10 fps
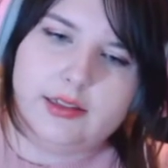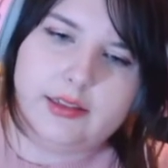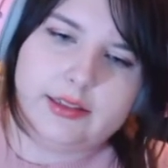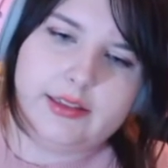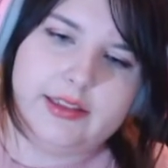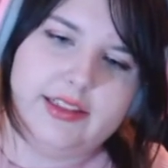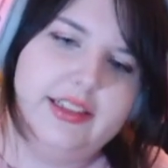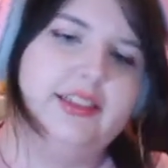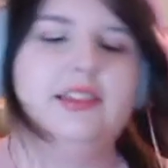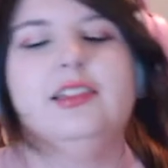Oh.
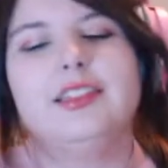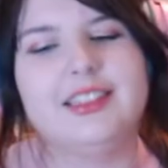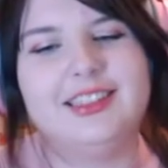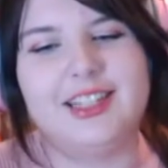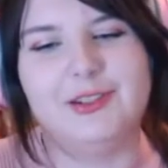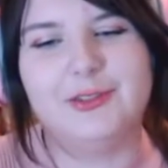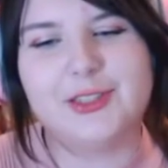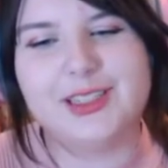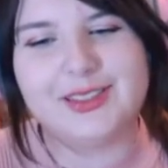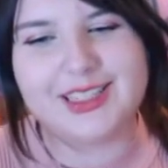Gen
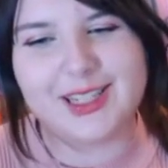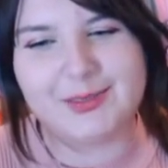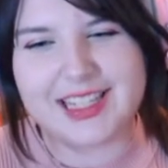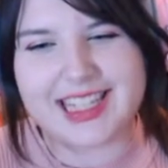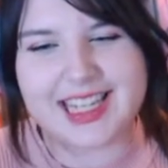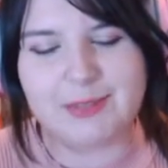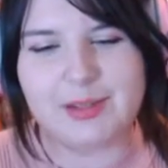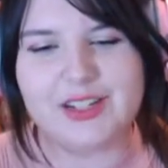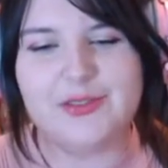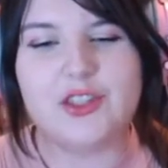14 is gonna be six
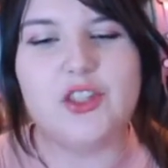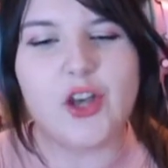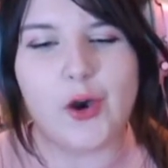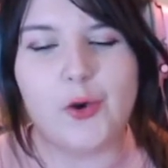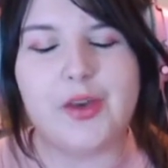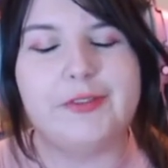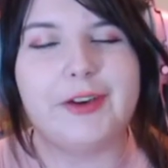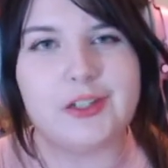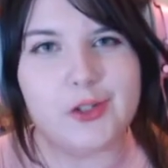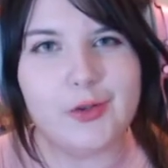Bidoofs? No, but if
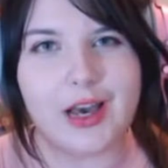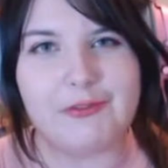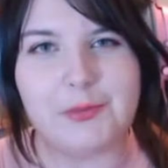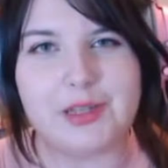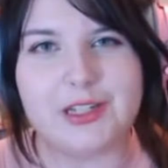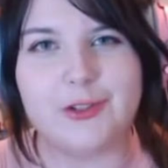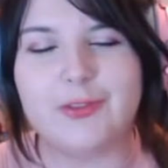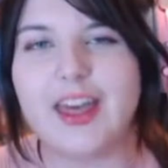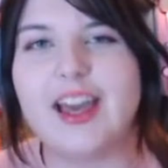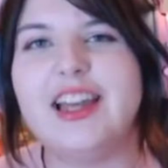I do have a
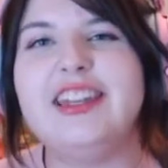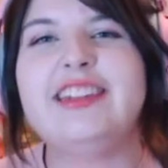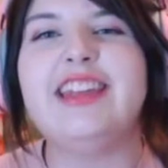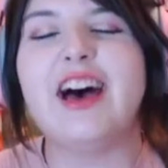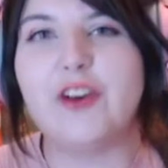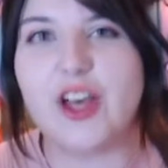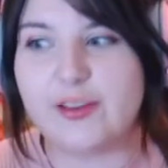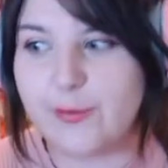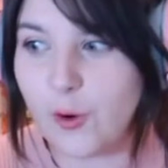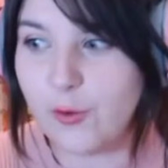Bidoof, they are never
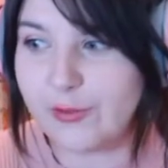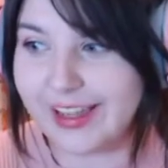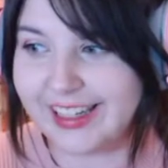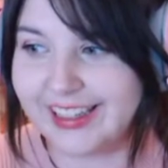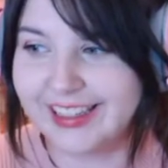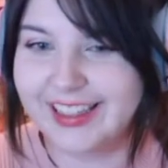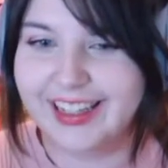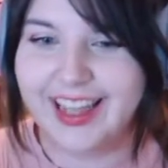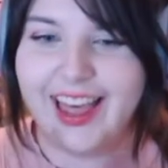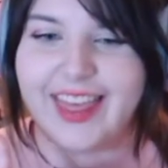evolving.
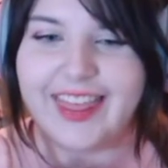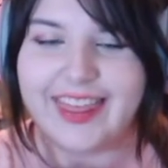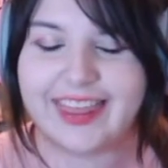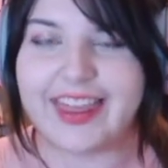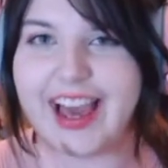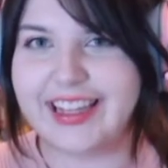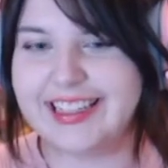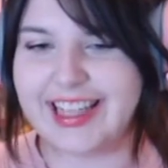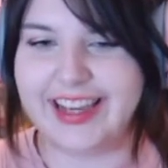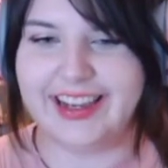That
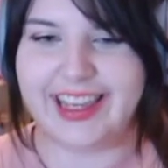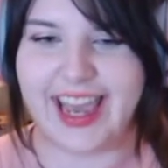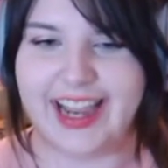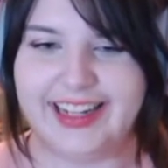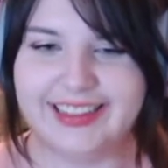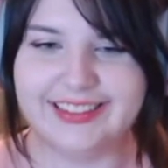is it, okay?